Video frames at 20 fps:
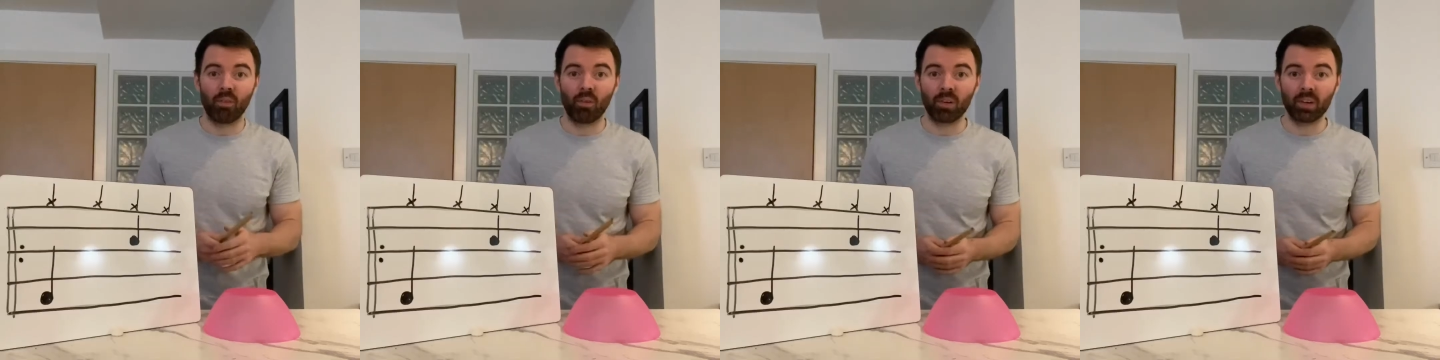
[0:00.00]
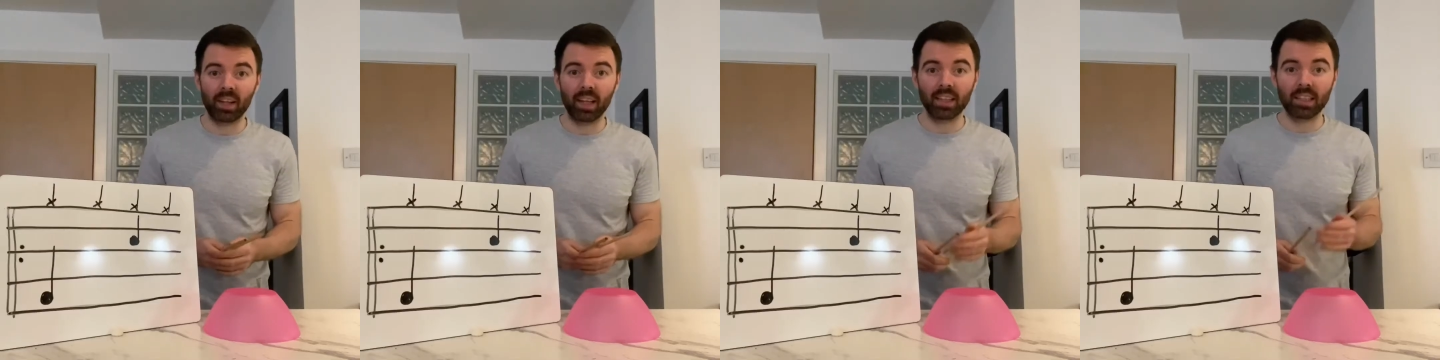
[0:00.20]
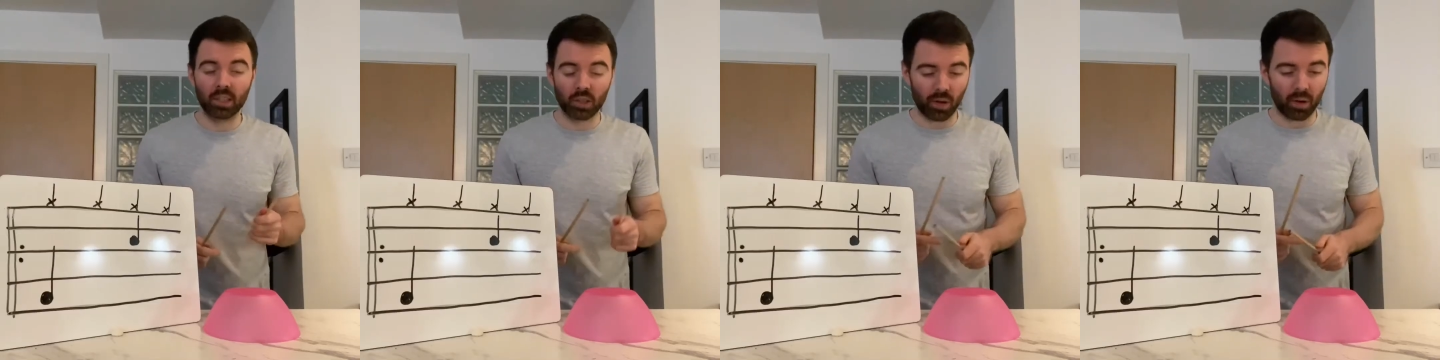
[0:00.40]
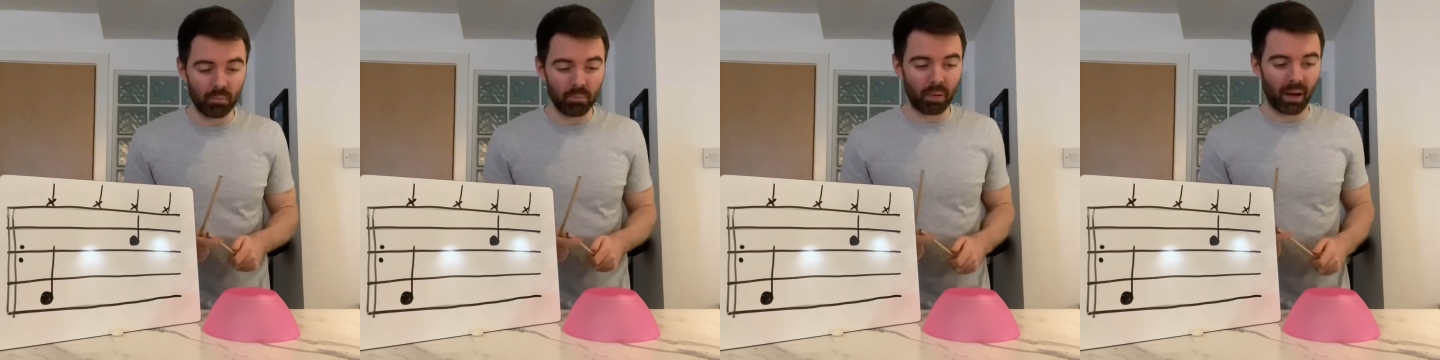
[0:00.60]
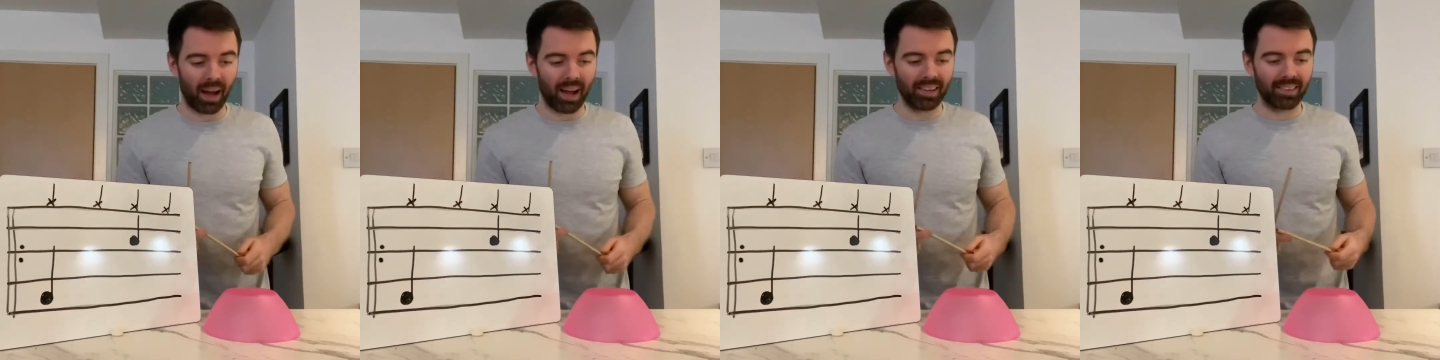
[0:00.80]
this drum
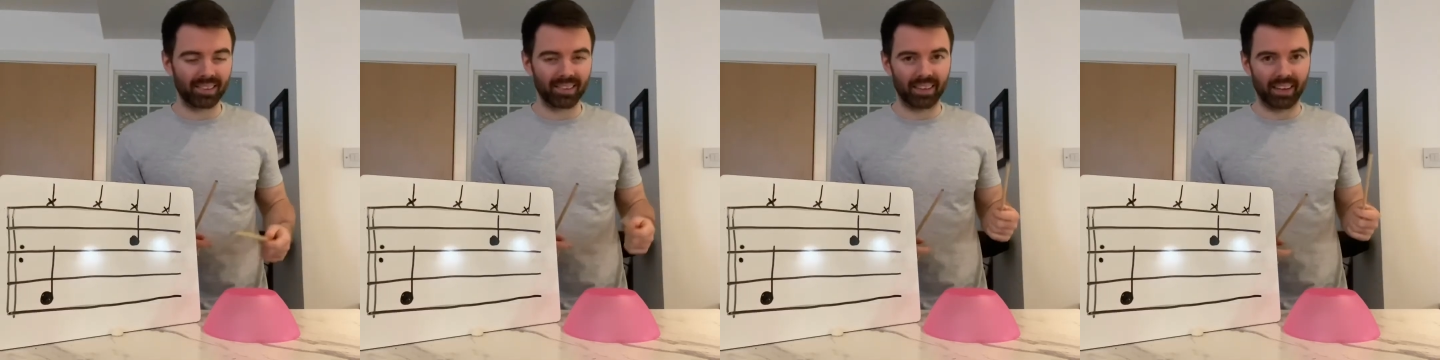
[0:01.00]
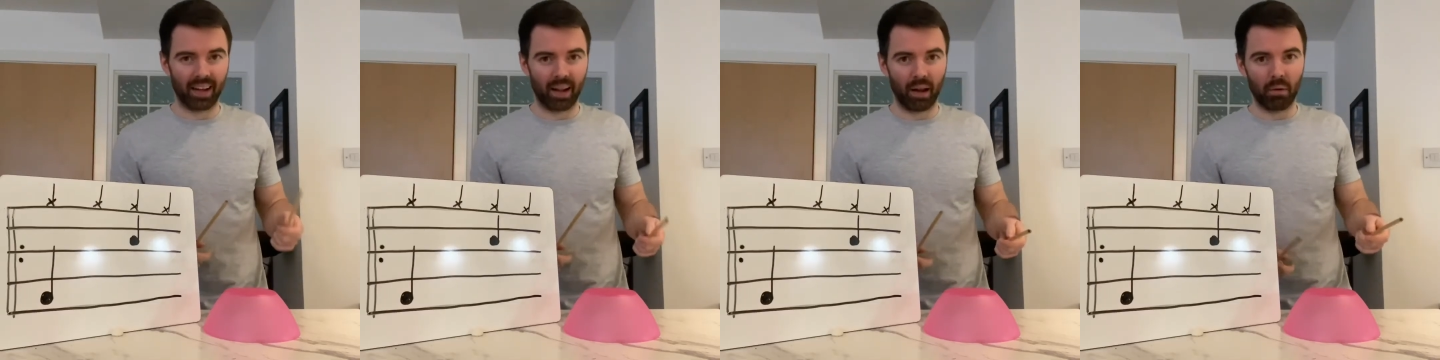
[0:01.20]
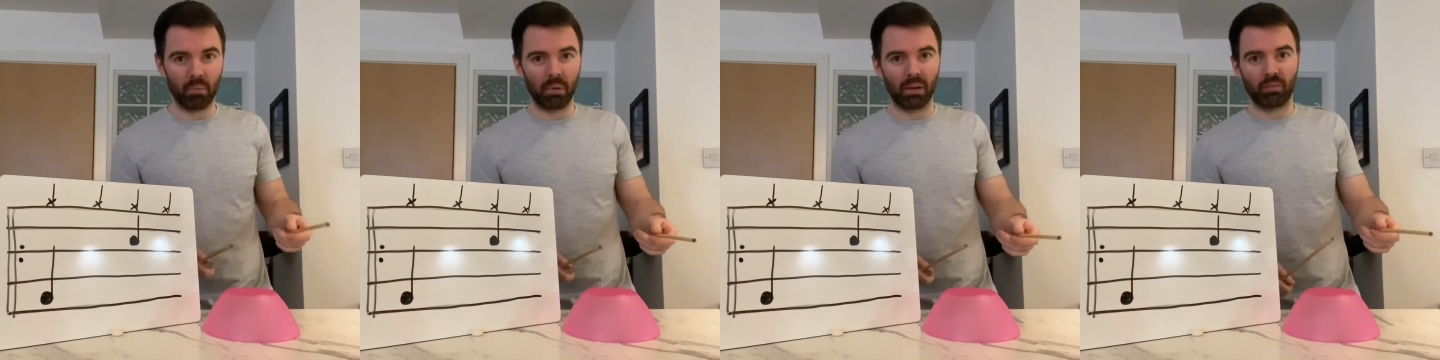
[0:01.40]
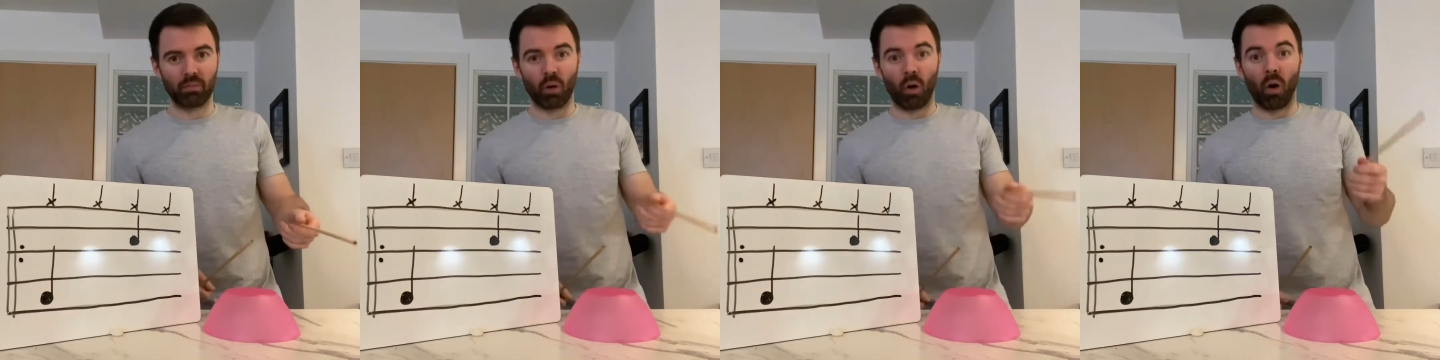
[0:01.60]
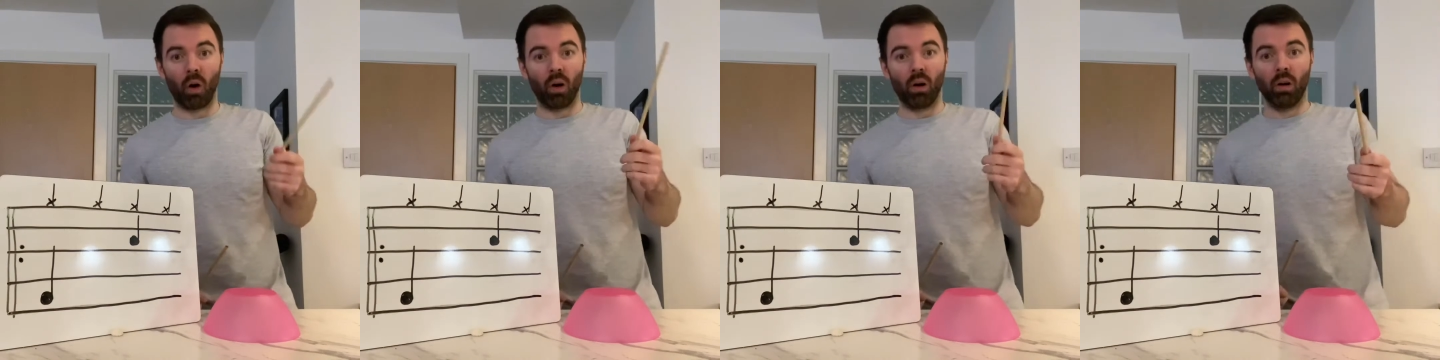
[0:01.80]
pattern now, we've
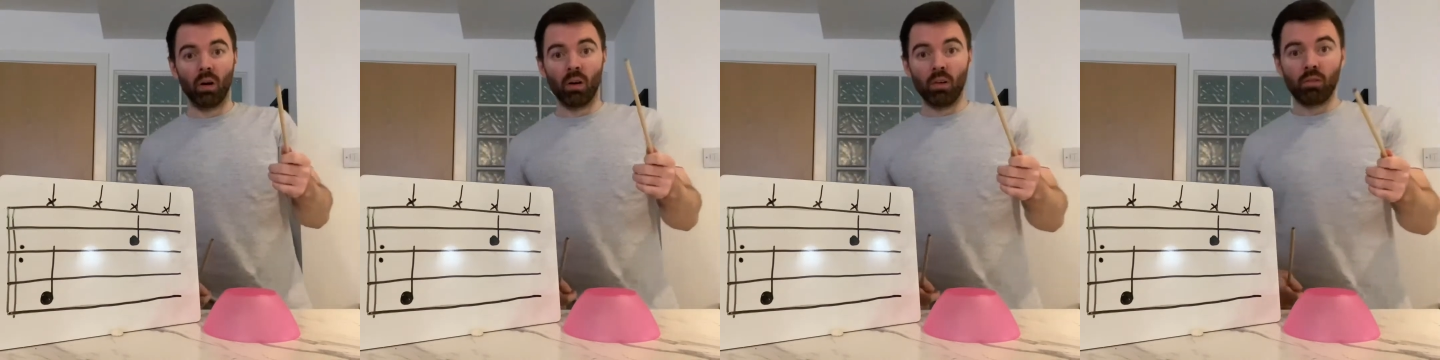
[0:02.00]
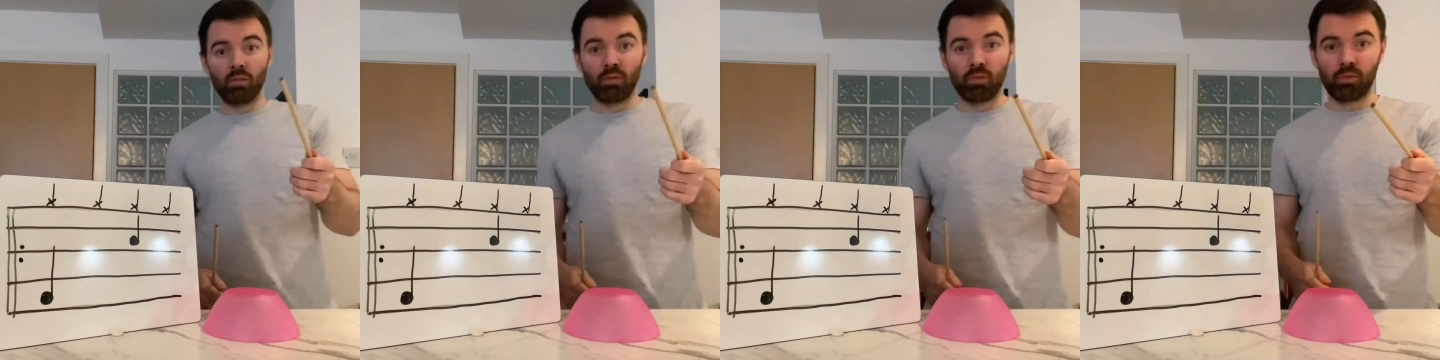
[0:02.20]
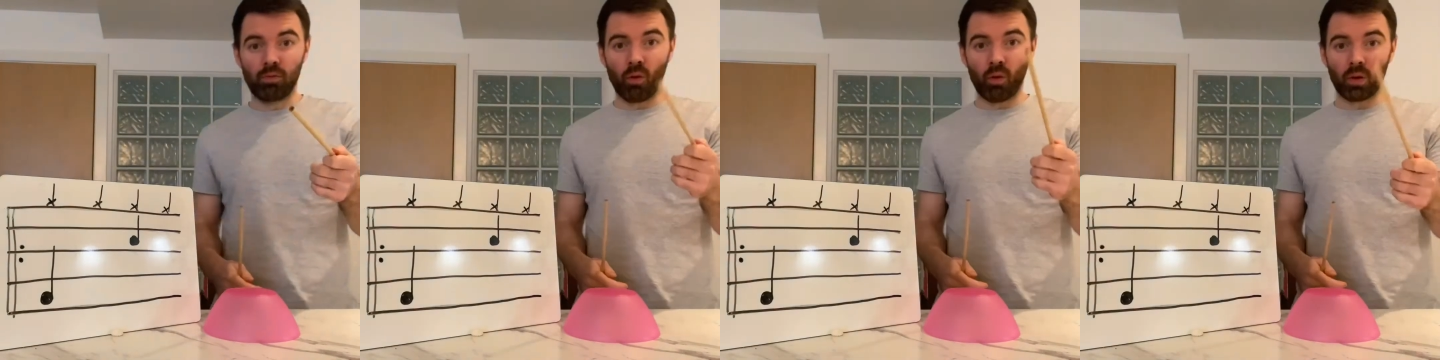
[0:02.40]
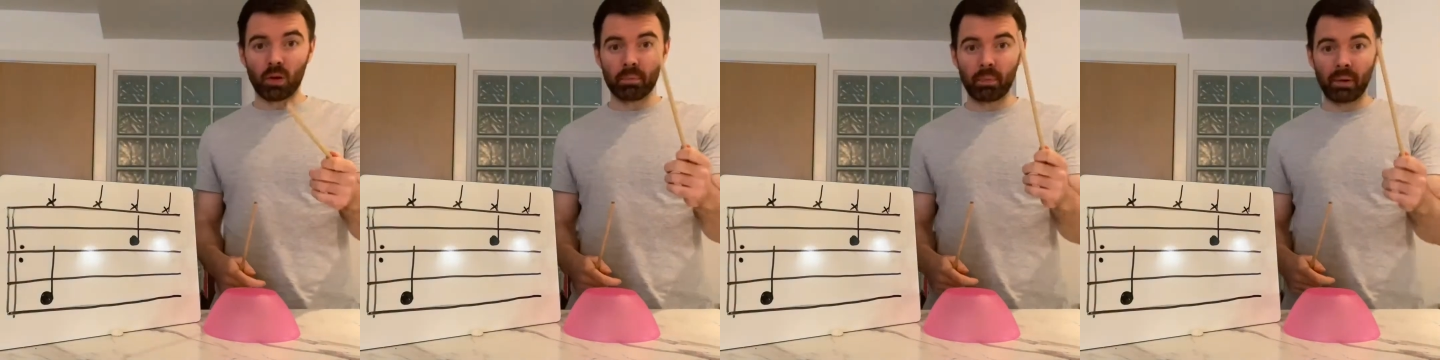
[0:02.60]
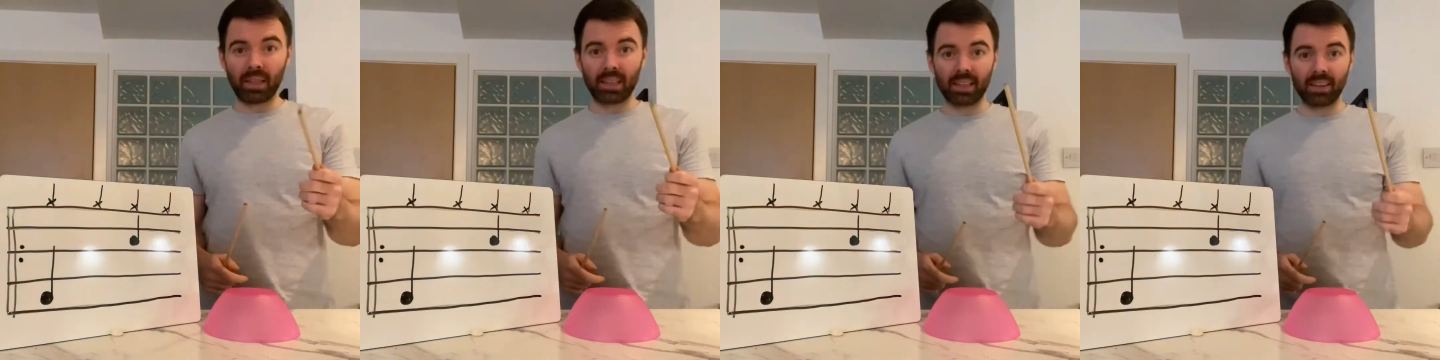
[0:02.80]
got 4
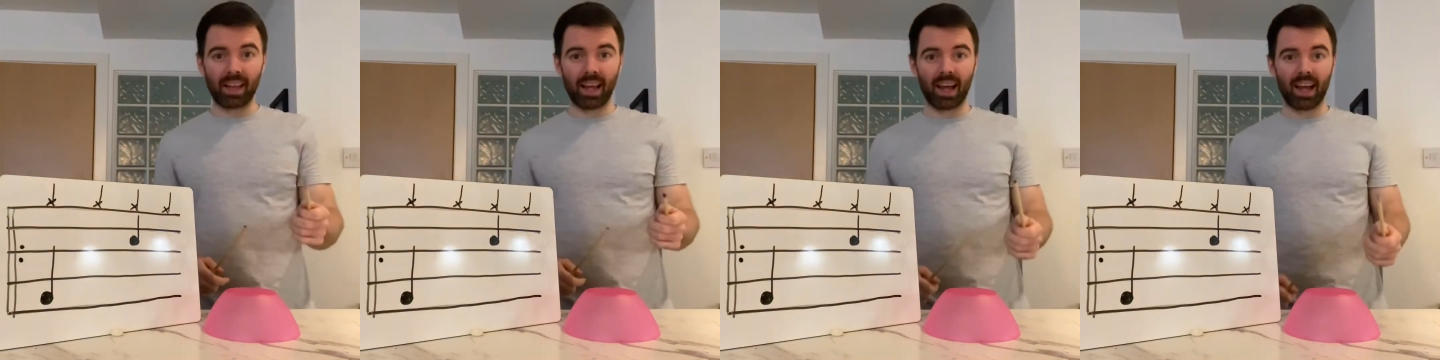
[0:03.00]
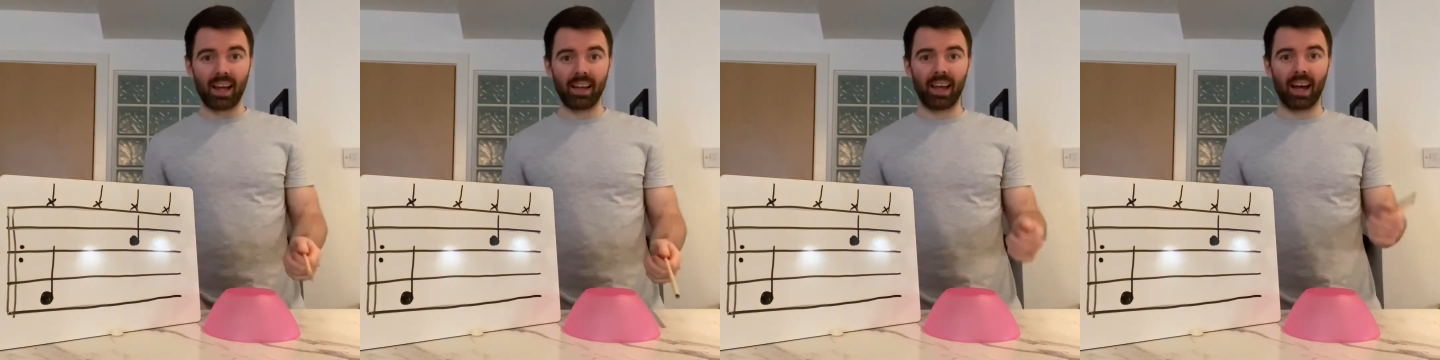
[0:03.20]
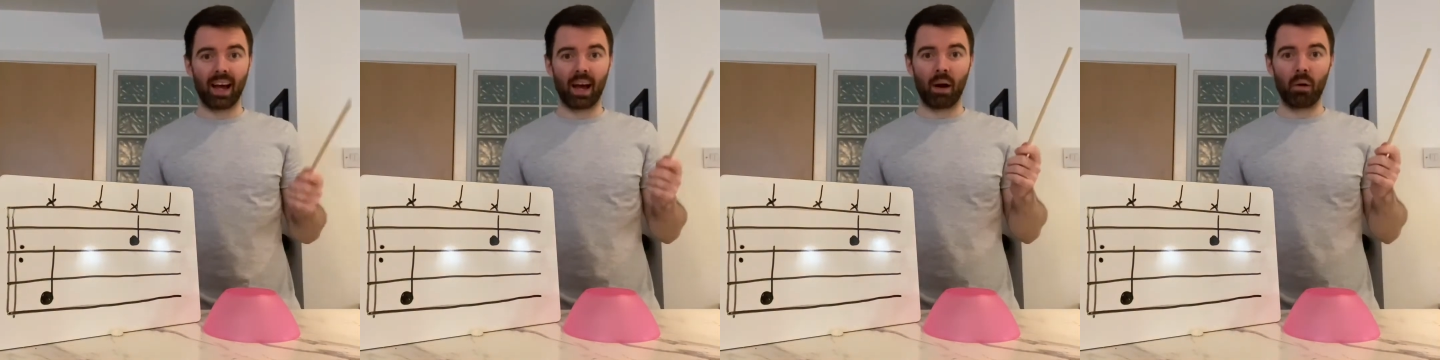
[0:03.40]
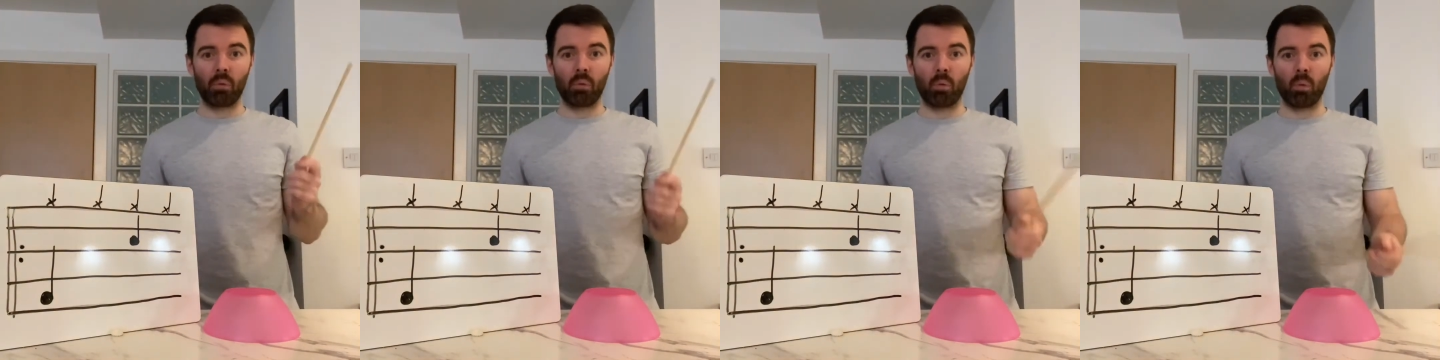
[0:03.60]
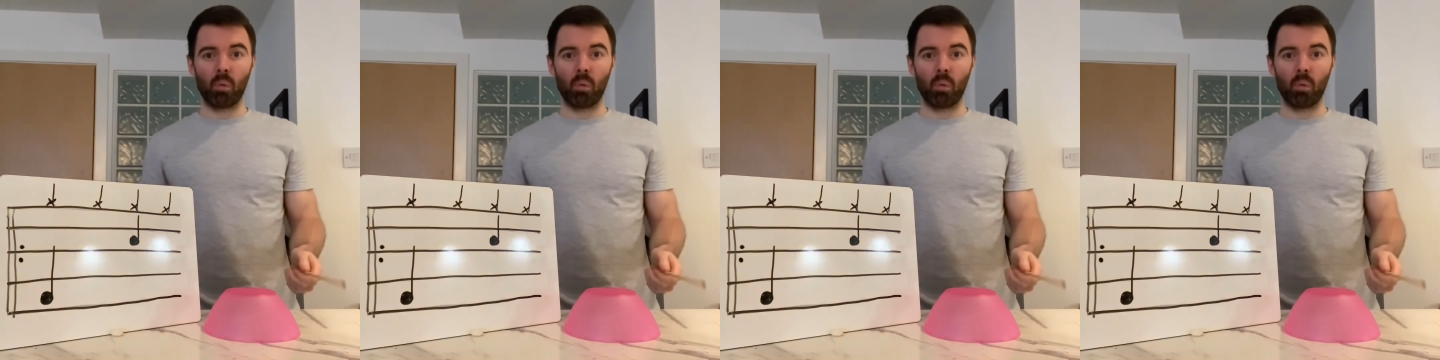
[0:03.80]
beats of the hi-hat.